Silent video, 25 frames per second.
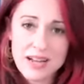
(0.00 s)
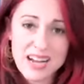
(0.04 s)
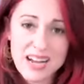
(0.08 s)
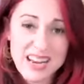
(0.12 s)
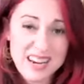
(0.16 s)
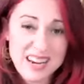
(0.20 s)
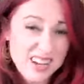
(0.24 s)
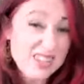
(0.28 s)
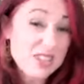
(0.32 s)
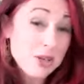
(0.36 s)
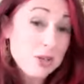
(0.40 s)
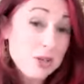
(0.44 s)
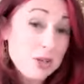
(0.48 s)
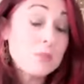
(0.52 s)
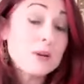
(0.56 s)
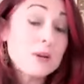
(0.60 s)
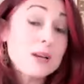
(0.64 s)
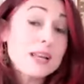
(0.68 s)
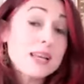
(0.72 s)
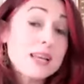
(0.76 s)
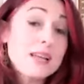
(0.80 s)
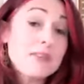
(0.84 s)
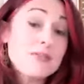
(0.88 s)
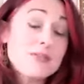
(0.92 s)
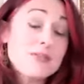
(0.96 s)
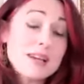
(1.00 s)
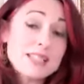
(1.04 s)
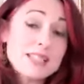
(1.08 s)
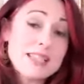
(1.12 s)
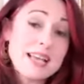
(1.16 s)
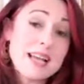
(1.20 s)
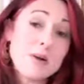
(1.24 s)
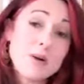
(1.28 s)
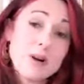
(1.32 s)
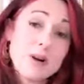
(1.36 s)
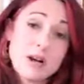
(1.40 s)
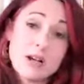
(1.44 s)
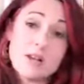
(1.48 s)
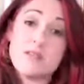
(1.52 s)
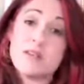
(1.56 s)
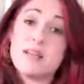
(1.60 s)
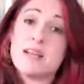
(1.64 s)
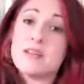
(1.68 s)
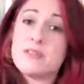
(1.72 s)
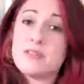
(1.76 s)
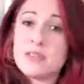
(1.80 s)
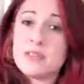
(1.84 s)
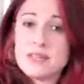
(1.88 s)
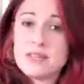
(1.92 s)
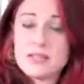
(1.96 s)
And I do believe that's how I've
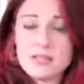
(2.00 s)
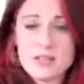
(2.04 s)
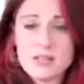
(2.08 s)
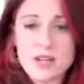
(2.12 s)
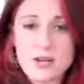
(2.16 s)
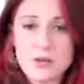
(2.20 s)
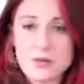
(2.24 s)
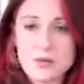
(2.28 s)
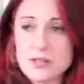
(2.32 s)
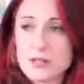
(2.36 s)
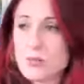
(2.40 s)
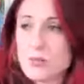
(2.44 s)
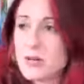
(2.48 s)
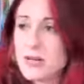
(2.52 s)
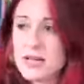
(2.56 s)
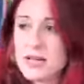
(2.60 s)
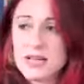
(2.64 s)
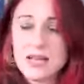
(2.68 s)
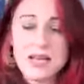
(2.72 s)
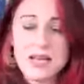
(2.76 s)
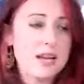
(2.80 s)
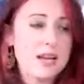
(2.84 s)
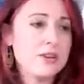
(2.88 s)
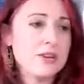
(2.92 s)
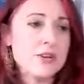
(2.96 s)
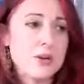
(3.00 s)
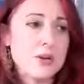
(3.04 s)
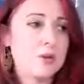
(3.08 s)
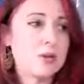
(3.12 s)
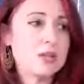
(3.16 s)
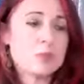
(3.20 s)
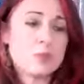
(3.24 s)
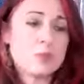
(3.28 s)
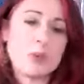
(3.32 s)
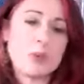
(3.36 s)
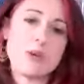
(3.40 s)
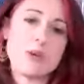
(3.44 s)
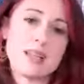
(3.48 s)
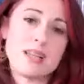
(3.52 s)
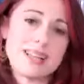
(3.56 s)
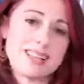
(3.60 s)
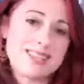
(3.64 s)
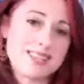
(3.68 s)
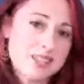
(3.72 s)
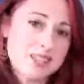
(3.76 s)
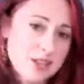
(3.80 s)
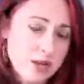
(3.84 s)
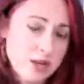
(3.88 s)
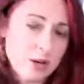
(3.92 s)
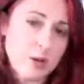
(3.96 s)
let things go is where no one's put an
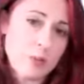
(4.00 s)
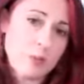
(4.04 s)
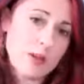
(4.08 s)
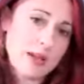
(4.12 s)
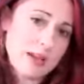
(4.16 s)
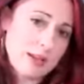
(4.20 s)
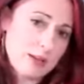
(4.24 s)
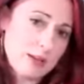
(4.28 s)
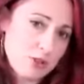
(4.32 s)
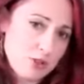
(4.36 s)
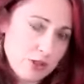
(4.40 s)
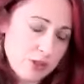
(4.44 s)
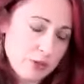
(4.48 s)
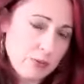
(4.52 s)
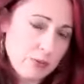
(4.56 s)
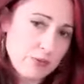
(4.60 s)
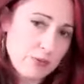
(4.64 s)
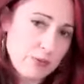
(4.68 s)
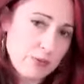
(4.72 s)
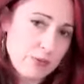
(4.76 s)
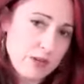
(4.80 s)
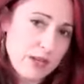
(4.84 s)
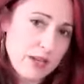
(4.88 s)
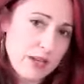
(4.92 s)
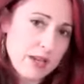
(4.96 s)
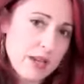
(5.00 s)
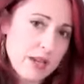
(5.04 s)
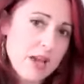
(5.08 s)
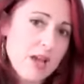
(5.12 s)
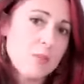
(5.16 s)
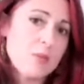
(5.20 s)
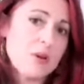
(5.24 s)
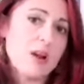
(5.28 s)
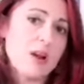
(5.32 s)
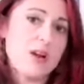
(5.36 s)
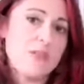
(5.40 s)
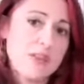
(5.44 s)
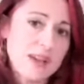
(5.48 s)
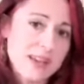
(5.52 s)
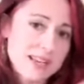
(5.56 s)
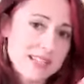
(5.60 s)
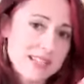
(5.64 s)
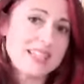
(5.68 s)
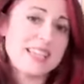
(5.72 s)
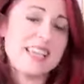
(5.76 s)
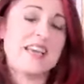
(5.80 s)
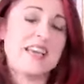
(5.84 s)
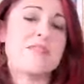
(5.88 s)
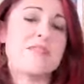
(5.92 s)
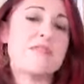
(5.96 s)
external boundary on for me, but I've had
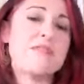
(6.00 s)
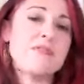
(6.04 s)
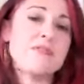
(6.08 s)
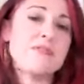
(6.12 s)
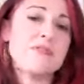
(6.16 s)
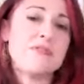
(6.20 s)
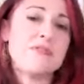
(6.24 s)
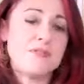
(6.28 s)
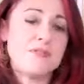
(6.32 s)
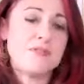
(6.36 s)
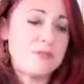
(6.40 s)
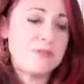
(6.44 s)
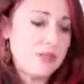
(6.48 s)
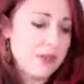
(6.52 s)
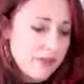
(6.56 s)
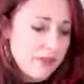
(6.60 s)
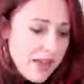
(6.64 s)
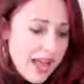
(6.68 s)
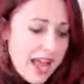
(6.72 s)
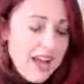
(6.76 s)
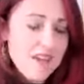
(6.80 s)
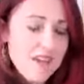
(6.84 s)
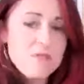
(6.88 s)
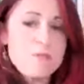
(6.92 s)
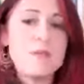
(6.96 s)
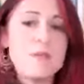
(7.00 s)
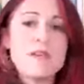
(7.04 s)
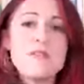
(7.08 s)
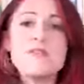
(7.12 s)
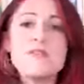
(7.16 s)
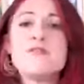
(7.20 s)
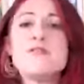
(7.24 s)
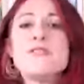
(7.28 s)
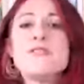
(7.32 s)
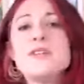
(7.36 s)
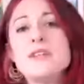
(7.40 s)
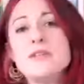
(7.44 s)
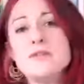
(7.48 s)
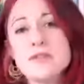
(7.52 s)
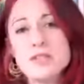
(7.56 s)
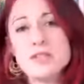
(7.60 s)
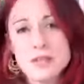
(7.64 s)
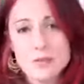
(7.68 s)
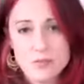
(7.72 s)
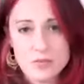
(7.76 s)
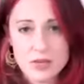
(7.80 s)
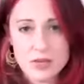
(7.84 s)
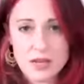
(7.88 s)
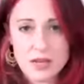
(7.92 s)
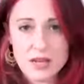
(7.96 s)
to get like have my fill of
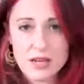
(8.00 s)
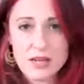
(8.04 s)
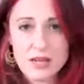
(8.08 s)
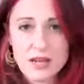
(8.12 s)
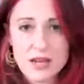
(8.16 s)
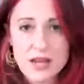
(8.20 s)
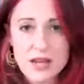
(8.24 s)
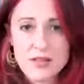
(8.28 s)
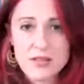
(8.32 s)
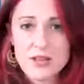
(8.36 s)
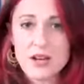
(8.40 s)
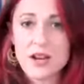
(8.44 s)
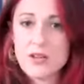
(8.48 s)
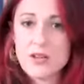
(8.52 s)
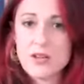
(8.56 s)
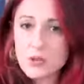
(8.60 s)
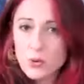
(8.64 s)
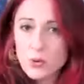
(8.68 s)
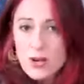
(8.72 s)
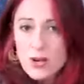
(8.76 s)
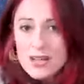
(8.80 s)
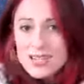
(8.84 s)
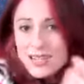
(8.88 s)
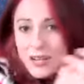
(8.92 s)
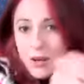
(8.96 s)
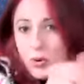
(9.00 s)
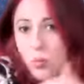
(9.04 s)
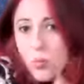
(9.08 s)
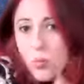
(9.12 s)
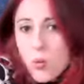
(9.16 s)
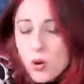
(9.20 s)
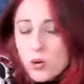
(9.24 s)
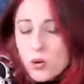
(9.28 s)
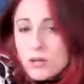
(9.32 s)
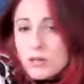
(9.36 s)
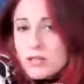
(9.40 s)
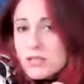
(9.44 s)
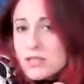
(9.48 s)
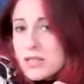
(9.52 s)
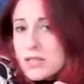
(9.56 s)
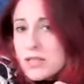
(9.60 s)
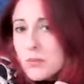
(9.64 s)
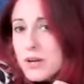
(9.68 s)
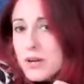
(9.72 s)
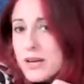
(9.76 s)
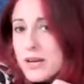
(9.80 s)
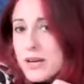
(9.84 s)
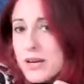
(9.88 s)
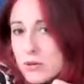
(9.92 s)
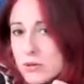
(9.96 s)
something that I thought I didn't want
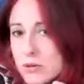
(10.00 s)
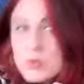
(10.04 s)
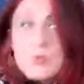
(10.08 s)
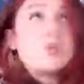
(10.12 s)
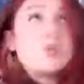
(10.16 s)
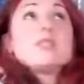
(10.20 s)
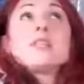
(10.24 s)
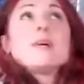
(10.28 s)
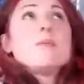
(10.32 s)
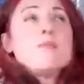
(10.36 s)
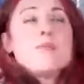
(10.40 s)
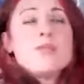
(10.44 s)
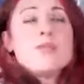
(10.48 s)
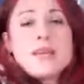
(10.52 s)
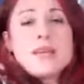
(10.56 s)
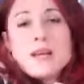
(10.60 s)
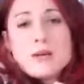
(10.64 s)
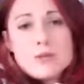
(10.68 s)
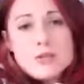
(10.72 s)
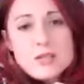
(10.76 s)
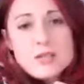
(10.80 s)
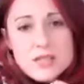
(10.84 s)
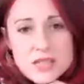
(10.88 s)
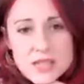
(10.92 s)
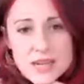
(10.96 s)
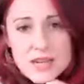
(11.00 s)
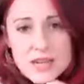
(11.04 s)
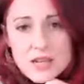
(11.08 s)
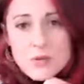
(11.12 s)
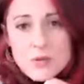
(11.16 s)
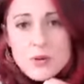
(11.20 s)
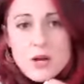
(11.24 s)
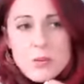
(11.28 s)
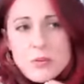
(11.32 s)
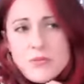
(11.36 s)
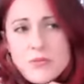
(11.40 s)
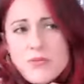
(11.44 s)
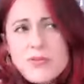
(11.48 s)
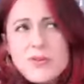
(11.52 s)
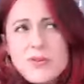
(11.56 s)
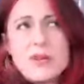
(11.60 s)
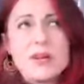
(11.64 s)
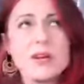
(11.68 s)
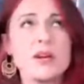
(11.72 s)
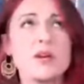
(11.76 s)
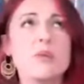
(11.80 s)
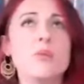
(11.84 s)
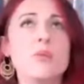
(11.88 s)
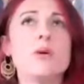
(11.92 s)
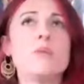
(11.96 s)
someone else or something else to take away before
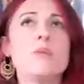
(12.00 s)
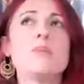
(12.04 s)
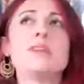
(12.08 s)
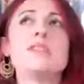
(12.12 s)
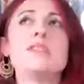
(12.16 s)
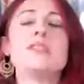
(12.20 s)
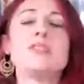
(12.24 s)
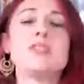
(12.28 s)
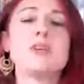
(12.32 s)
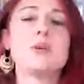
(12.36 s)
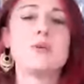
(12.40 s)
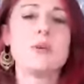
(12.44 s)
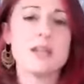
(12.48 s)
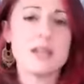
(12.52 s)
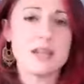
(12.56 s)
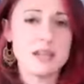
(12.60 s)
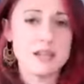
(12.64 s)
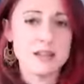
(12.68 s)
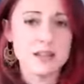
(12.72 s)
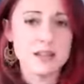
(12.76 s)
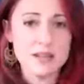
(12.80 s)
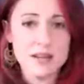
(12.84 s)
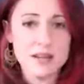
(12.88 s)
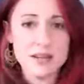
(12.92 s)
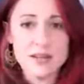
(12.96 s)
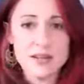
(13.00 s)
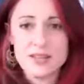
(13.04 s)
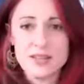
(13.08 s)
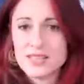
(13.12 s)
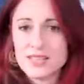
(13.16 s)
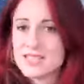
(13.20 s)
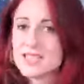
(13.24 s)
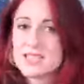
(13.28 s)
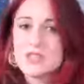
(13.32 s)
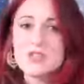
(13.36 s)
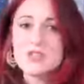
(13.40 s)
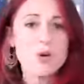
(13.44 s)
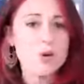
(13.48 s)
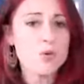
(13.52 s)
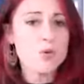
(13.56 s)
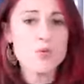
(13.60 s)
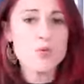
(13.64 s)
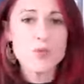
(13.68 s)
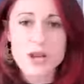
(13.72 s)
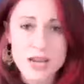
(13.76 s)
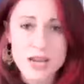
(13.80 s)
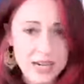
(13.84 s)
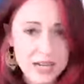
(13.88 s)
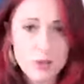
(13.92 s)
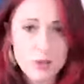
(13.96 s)
I go, what am I doing? This is not
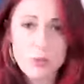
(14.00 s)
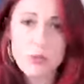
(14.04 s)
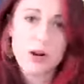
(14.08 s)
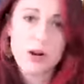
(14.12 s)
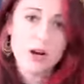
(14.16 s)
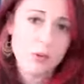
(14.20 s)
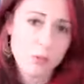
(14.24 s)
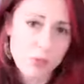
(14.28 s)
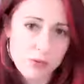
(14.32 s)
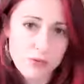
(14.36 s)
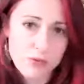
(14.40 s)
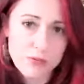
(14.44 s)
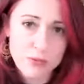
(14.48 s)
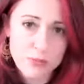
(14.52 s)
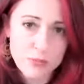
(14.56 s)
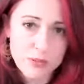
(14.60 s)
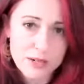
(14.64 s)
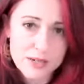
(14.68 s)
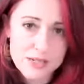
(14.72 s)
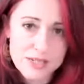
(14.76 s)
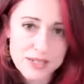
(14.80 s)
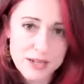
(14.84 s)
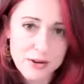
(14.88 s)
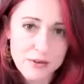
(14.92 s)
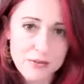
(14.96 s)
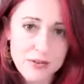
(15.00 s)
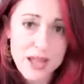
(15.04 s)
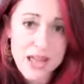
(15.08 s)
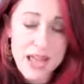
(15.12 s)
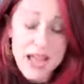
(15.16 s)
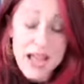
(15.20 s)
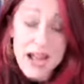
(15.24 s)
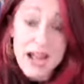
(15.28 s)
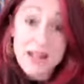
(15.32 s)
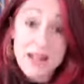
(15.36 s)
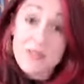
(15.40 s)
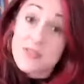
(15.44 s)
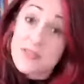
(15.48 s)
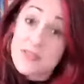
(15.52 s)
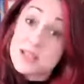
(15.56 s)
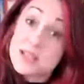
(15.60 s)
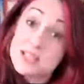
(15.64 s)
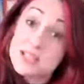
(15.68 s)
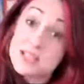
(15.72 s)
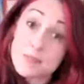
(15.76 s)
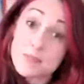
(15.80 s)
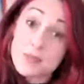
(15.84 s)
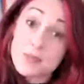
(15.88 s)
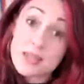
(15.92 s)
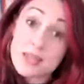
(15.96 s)
really what I want for myself. And then
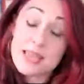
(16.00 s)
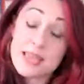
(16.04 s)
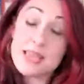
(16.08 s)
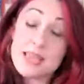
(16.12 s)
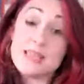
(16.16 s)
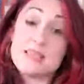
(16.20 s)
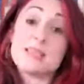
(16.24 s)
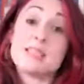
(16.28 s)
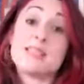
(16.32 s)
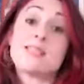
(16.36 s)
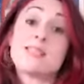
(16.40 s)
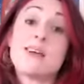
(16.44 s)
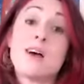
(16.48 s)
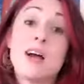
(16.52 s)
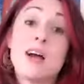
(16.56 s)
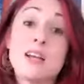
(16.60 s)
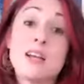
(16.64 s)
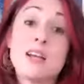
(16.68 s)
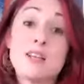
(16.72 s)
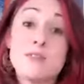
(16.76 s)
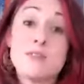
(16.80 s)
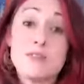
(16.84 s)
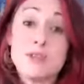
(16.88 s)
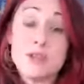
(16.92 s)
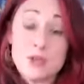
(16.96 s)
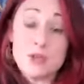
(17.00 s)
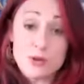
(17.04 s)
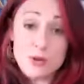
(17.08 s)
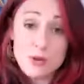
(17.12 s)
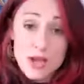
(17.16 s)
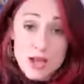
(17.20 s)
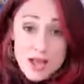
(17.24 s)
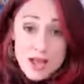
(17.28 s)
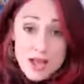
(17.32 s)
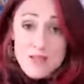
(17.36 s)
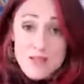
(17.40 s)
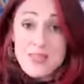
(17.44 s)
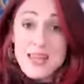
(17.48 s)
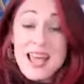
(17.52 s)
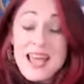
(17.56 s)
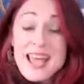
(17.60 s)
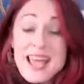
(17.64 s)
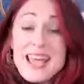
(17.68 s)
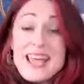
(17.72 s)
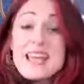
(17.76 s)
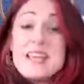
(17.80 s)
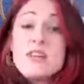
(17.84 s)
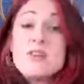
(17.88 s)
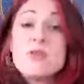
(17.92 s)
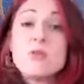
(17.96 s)
there's something inside of you, that
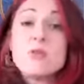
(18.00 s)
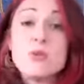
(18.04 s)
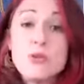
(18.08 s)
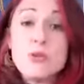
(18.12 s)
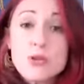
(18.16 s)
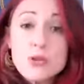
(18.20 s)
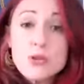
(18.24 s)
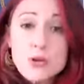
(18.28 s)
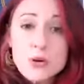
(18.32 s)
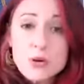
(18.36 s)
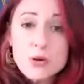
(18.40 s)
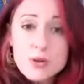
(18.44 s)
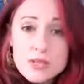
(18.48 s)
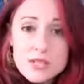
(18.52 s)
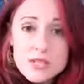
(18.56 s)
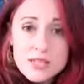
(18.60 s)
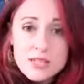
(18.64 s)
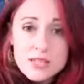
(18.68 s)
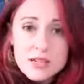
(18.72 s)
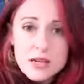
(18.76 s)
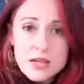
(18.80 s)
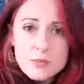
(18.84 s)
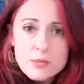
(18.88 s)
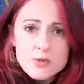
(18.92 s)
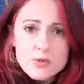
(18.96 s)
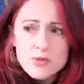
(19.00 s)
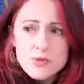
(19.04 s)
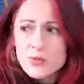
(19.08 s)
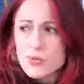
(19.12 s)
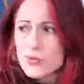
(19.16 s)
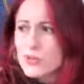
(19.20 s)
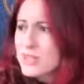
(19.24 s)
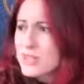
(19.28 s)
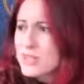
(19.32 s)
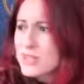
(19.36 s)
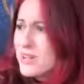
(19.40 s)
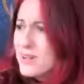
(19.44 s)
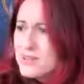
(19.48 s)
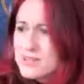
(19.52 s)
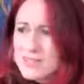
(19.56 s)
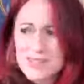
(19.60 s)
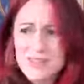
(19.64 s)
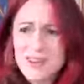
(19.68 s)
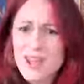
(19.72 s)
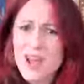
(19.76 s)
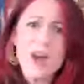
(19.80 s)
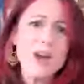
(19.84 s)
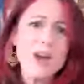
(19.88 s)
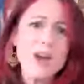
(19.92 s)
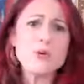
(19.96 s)
inner authority that comes forward that goes,
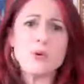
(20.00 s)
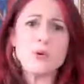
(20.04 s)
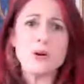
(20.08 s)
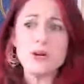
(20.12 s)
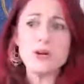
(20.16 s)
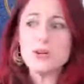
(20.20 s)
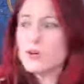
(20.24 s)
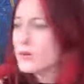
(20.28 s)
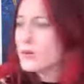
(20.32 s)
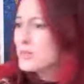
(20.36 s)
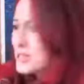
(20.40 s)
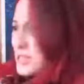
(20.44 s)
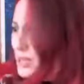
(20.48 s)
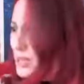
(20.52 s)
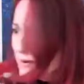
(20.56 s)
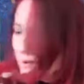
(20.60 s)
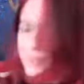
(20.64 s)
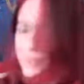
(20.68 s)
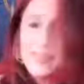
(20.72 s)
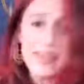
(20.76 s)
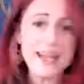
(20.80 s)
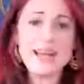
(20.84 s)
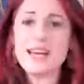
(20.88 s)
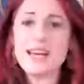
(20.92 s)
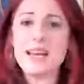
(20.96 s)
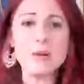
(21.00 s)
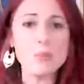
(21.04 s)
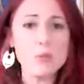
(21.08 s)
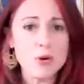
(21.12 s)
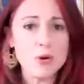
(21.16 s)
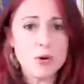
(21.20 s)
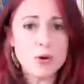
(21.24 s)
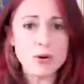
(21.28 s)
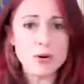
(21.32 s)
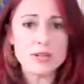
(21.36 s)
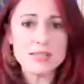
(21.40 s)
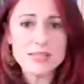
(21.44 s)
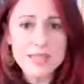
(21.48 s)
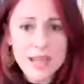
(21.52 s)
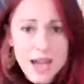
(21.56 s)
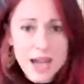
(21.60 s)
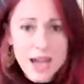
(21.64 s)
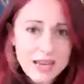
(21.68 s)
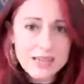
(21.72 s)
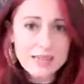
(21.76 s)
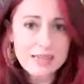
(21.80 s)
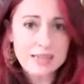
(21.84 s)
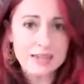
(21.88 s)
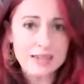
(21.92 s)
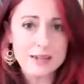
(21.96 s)
no, not doing that anymore.
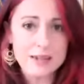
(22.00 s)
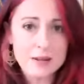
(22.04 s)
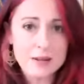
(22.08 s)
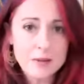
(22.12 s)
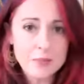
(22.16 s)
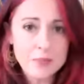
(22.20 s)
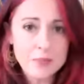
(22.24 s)
Done.